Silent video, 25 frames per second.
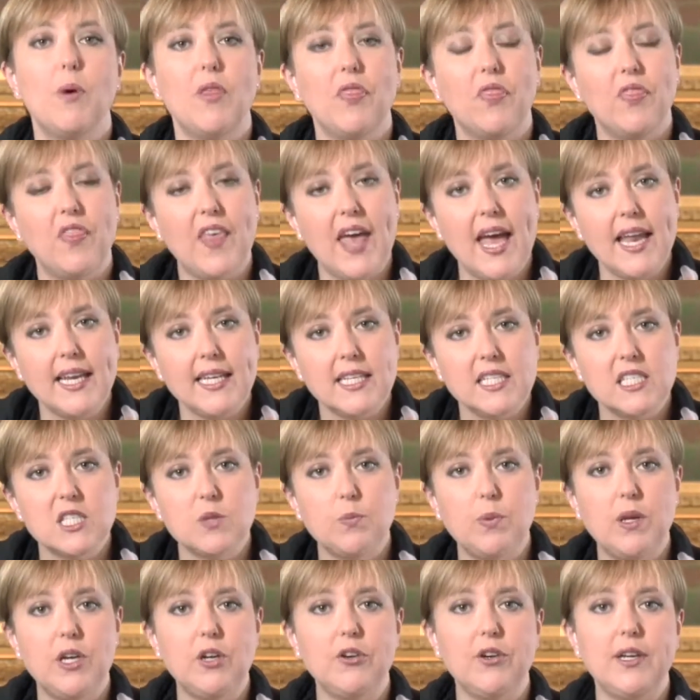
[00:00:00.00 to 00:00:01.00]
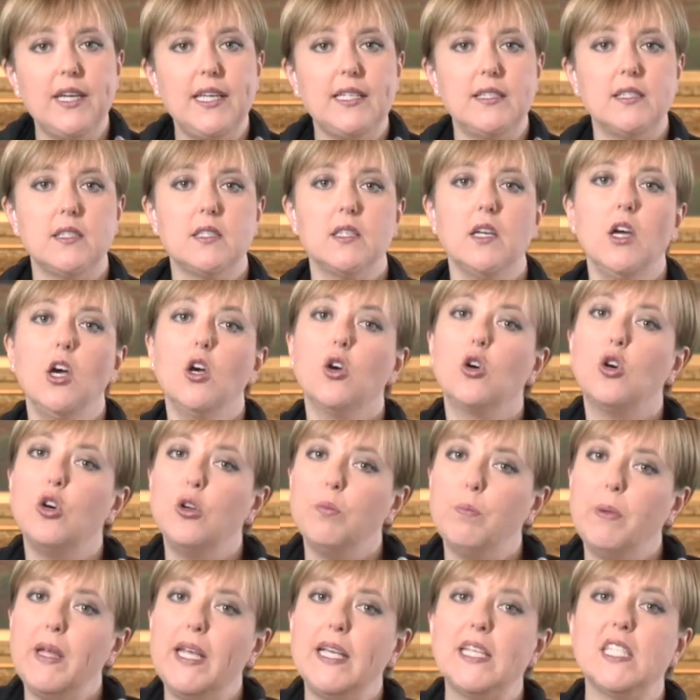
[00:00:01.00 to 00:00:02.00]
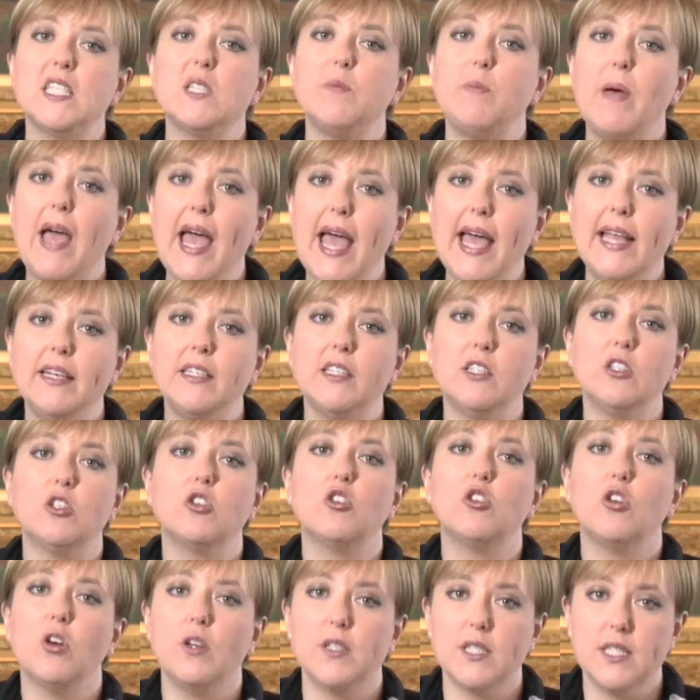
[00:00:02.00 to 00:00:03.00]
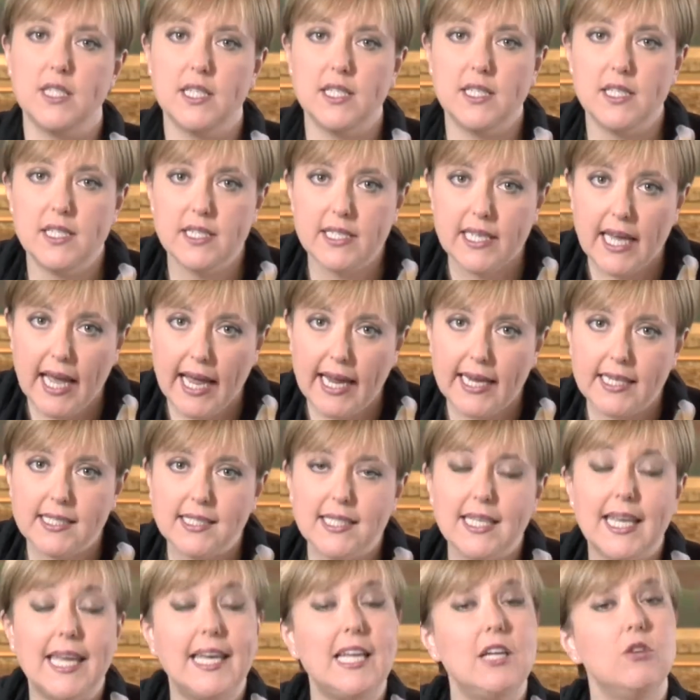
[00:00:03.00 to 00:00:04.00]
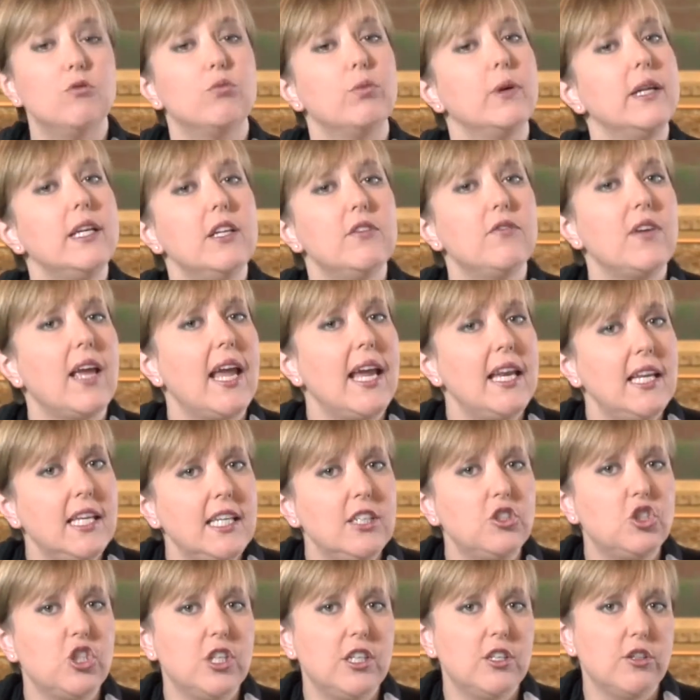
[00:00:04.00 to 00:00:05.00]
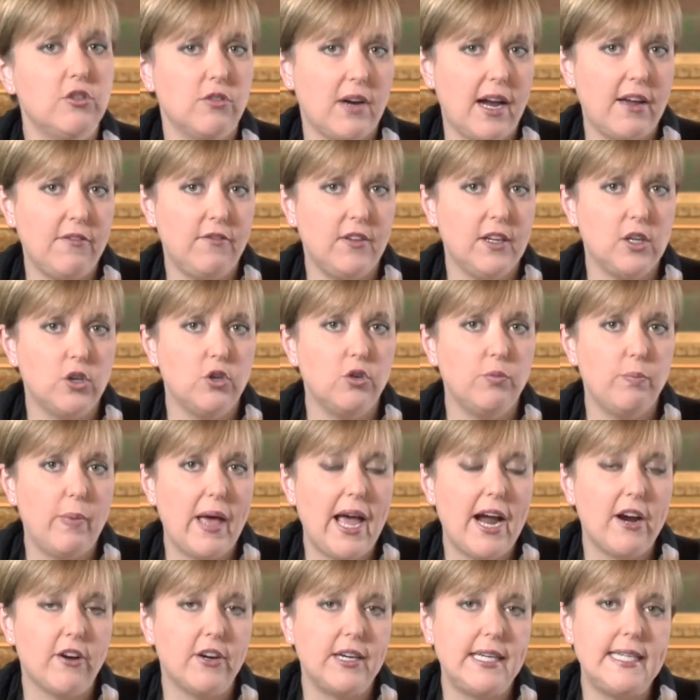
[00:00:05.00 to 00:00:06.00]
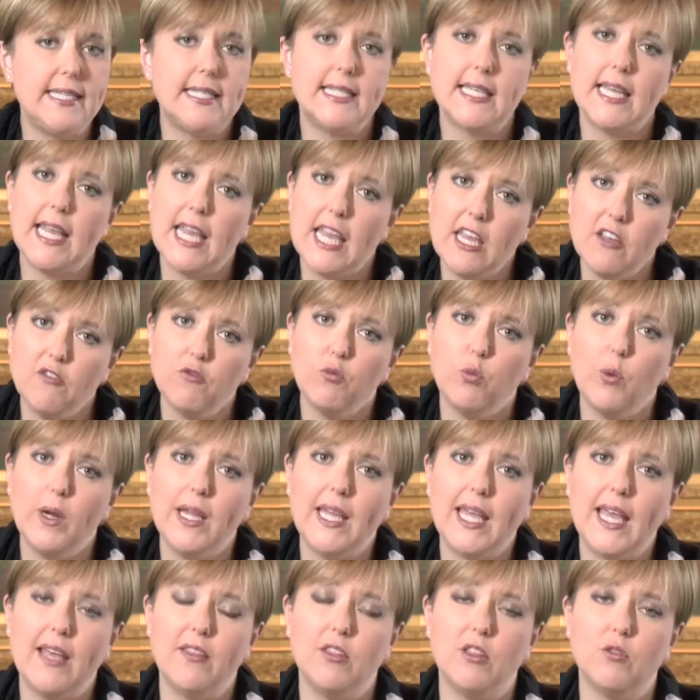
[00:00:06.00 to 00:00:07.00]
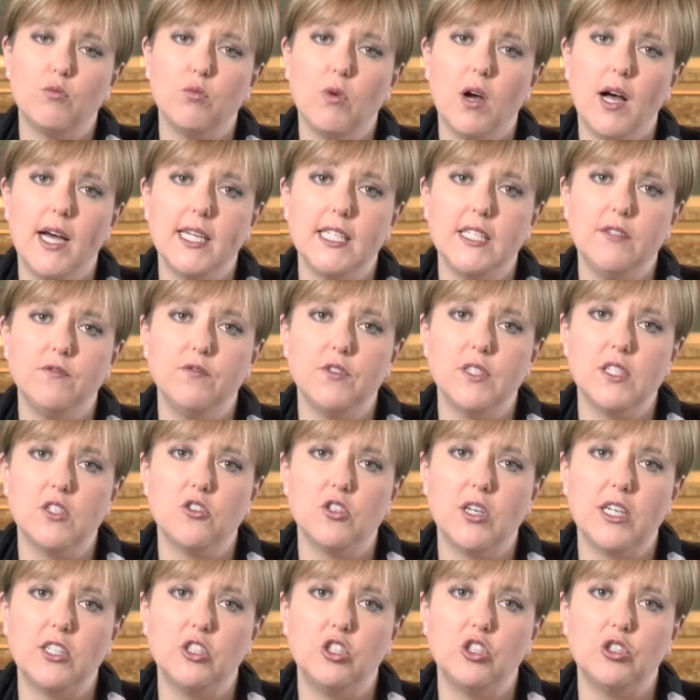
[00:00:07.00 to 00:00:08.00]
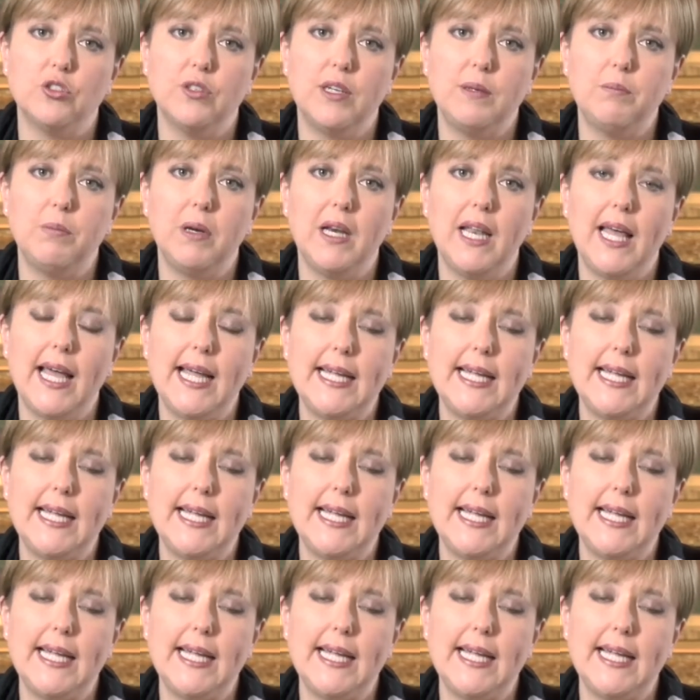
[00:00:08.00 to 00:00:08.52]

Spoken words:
But that experience could be expanded across the state, getting rid of any geographical barriers if we get the right infrastructure in